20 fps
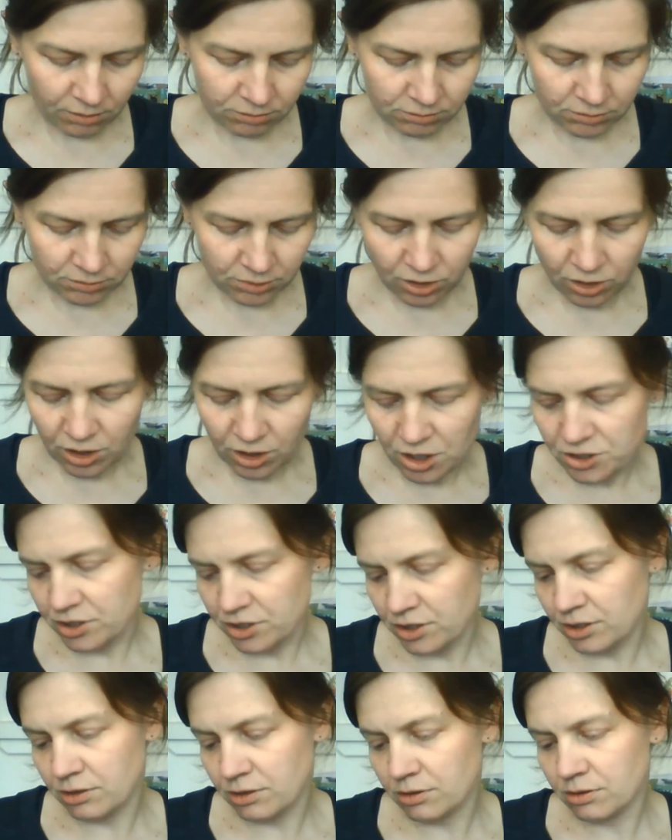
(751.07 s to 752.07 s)

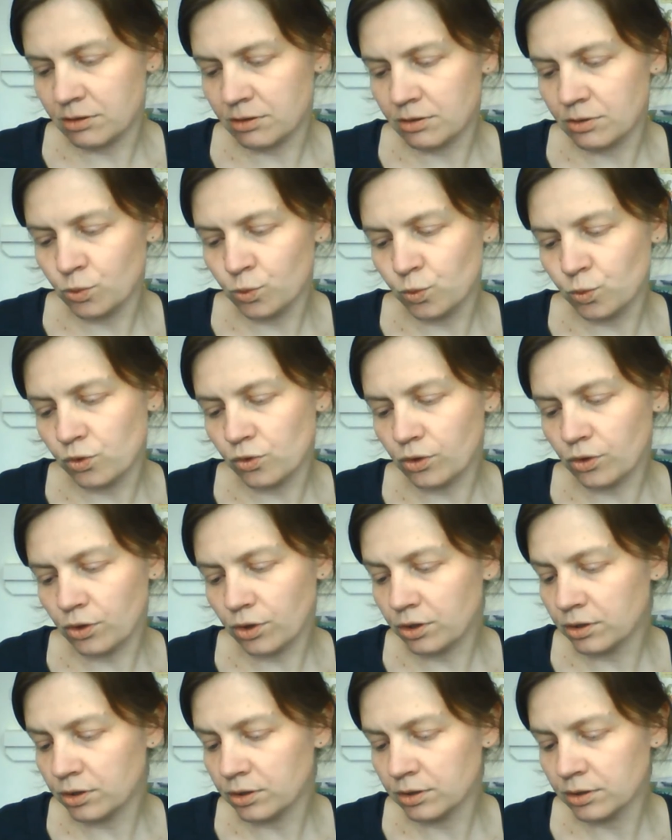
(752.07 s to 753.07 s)
cotton wool
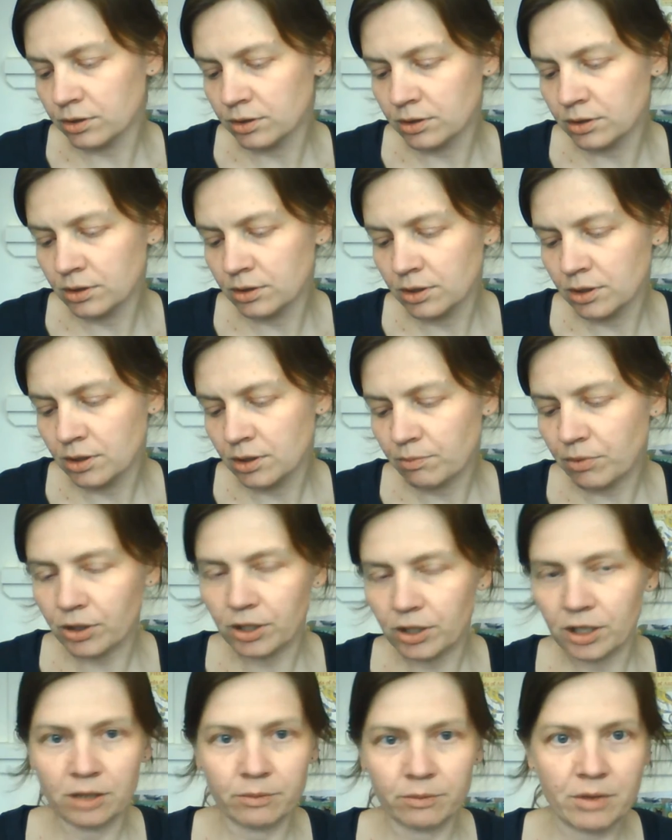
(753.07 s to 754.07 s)

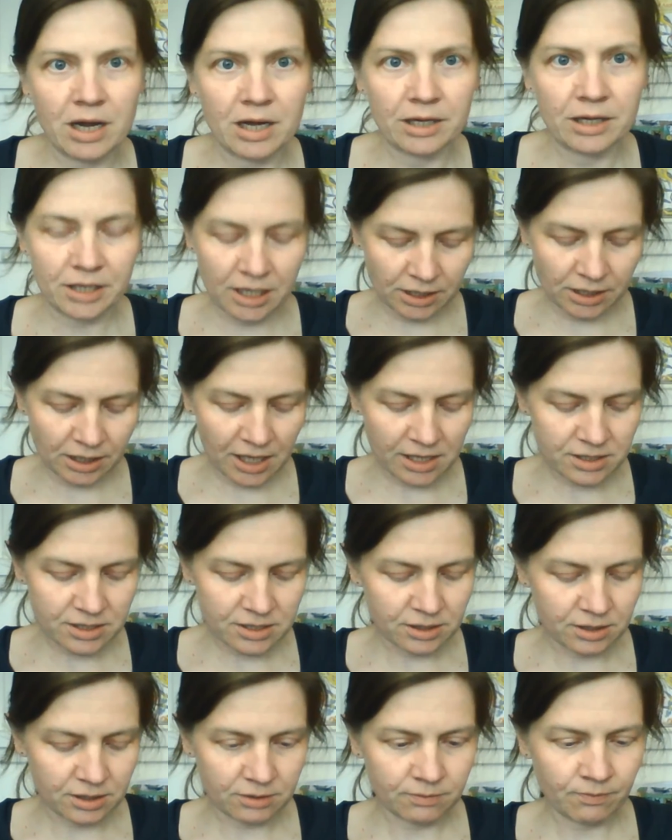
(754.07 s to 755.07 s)
polyamide and
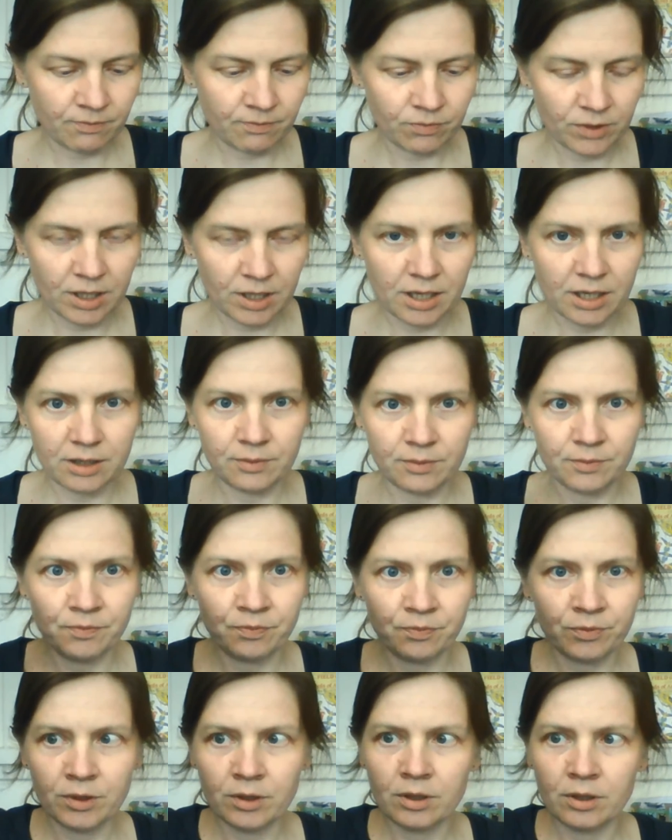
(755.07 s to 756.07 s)
elastin yarn,
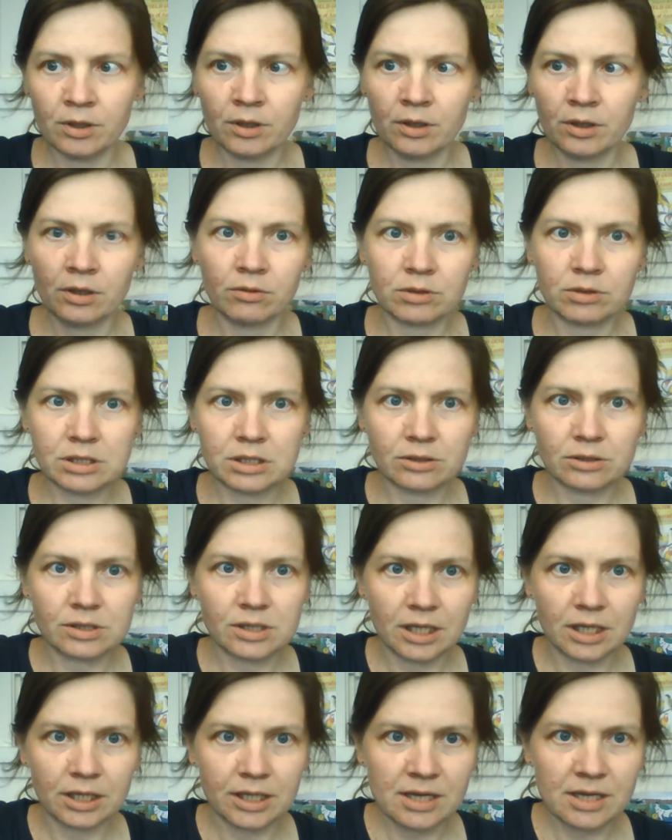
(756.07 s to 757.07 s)
which looks like
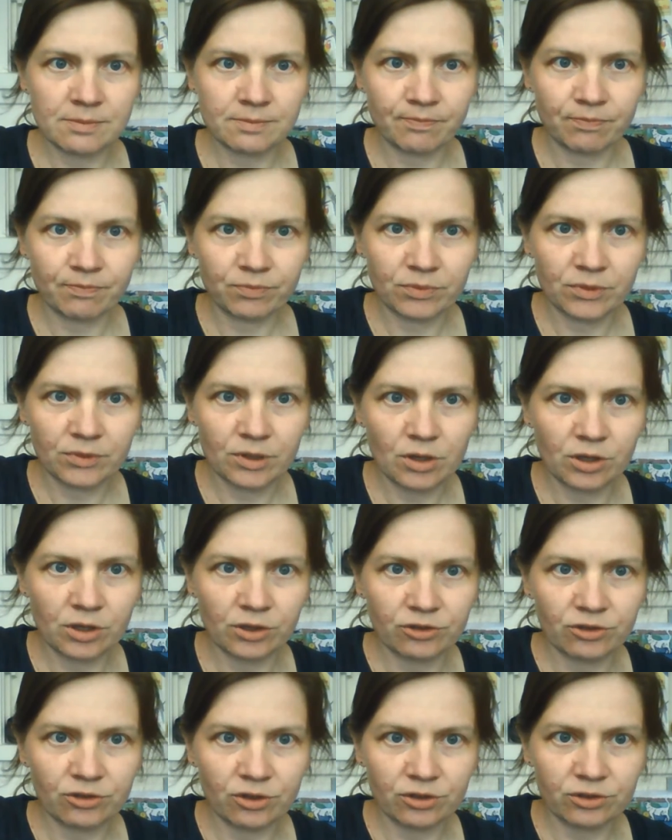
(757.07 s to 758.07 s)
that. Hot
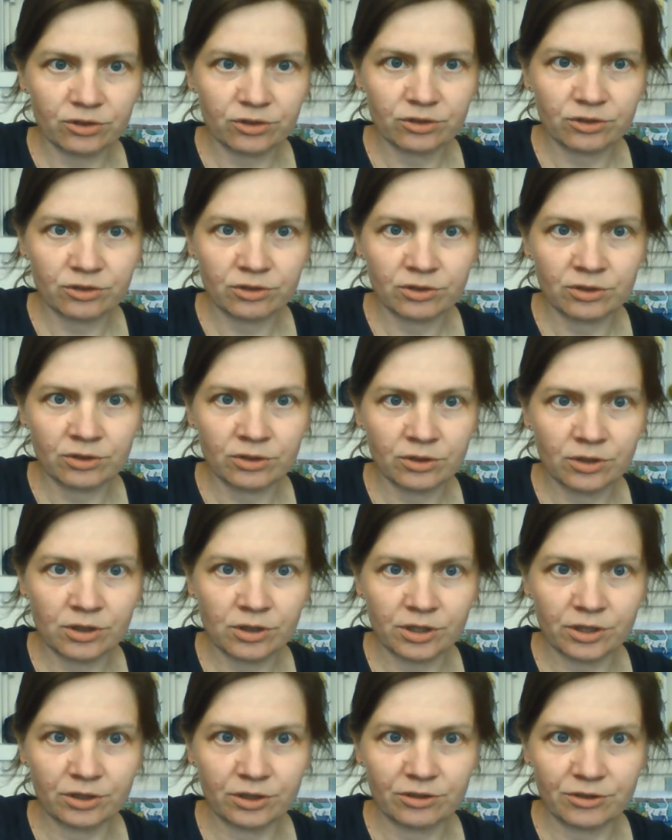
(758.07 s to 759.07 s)
socks,
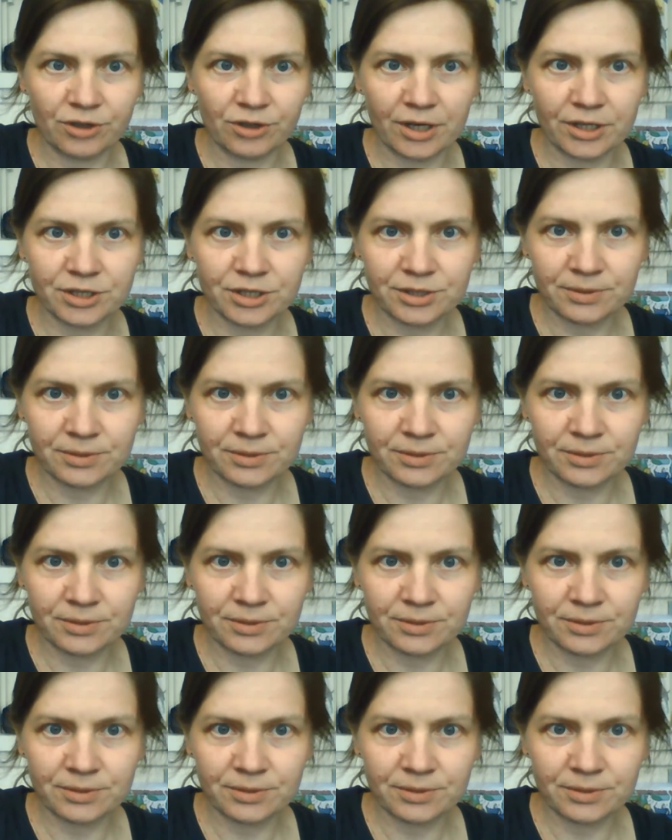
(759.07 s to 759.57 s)
cotton stretch.